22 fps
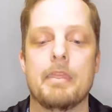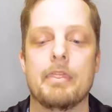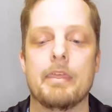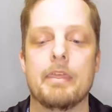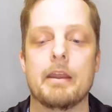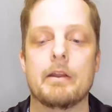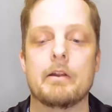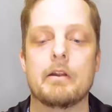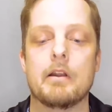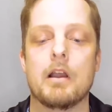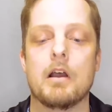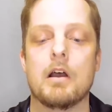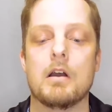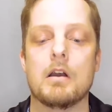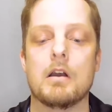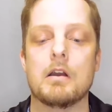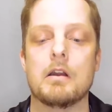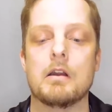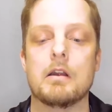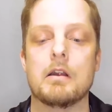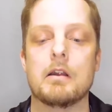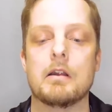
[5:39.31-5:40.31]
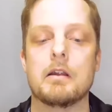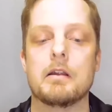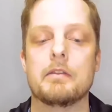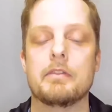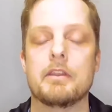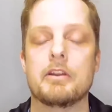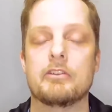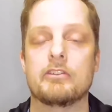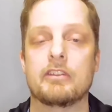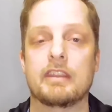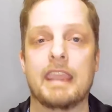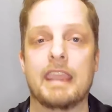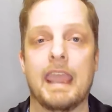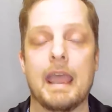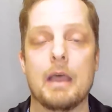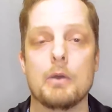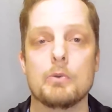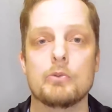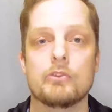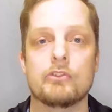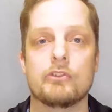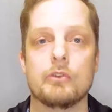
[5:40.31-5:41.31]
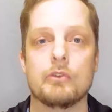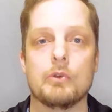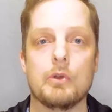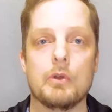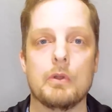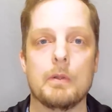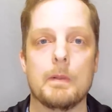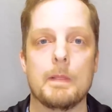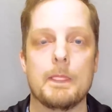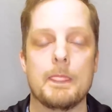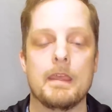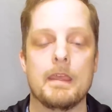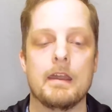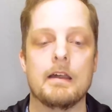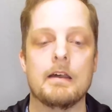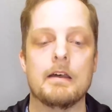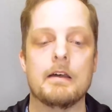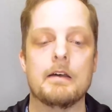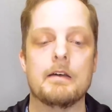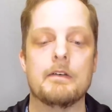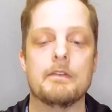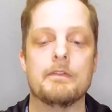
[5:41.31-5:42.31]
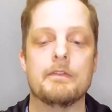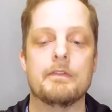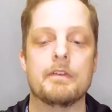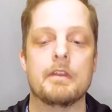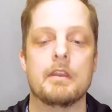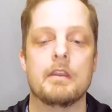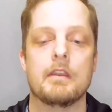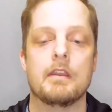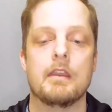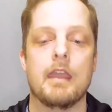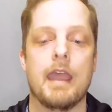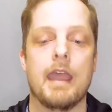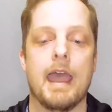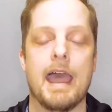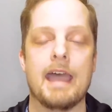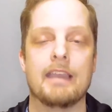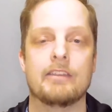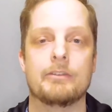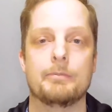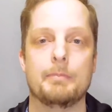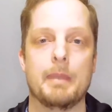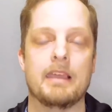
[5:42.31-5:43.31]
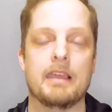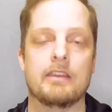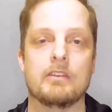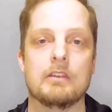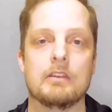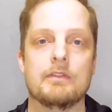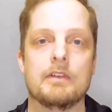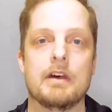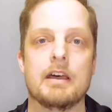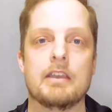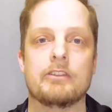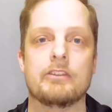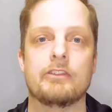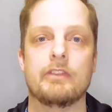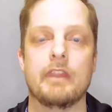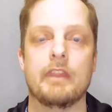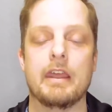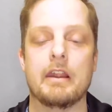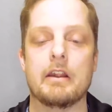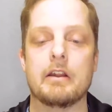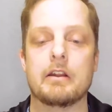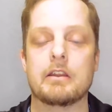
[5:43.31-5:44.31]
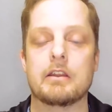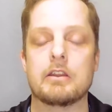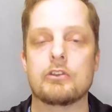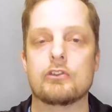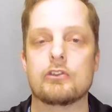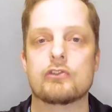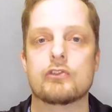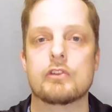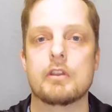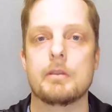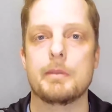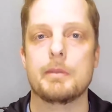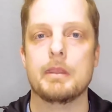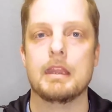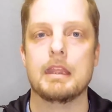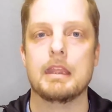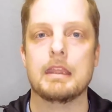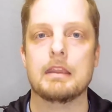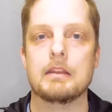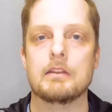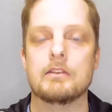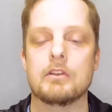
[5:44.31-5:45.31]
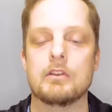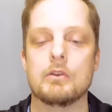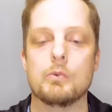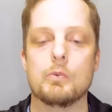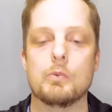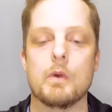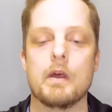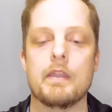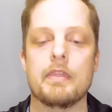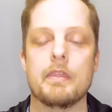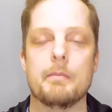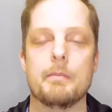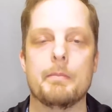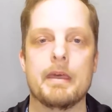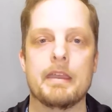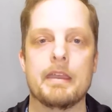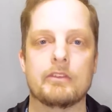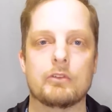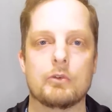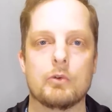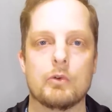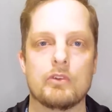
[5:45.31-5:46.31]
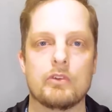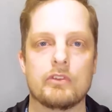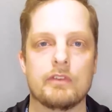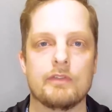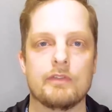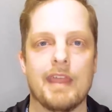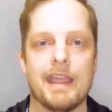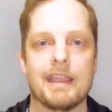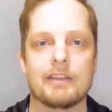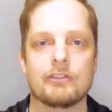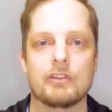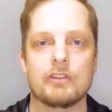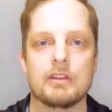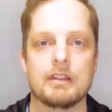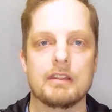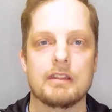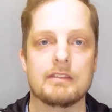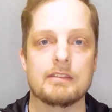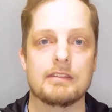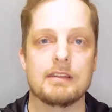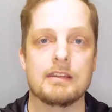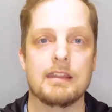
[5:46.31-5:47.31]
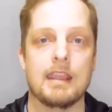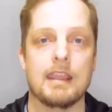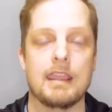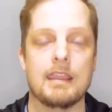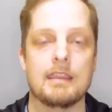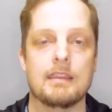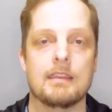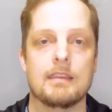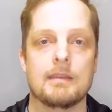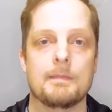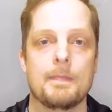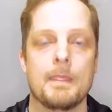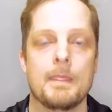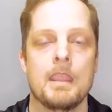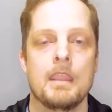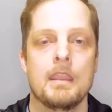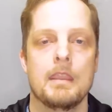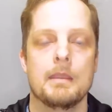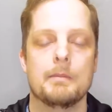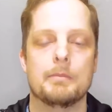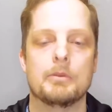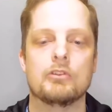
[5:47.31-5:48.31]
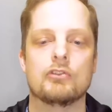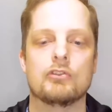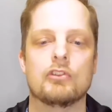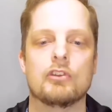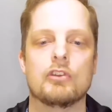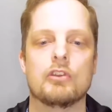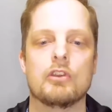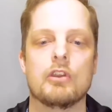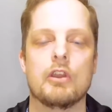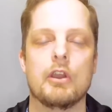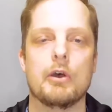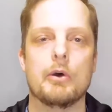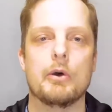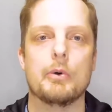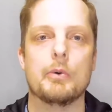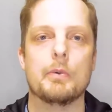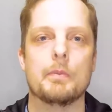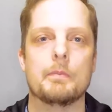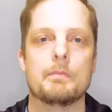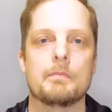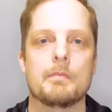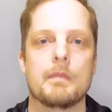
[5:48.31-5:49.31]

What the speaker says: There's a council of aspects of us that are contributing to what the best course of action is to take. But you should know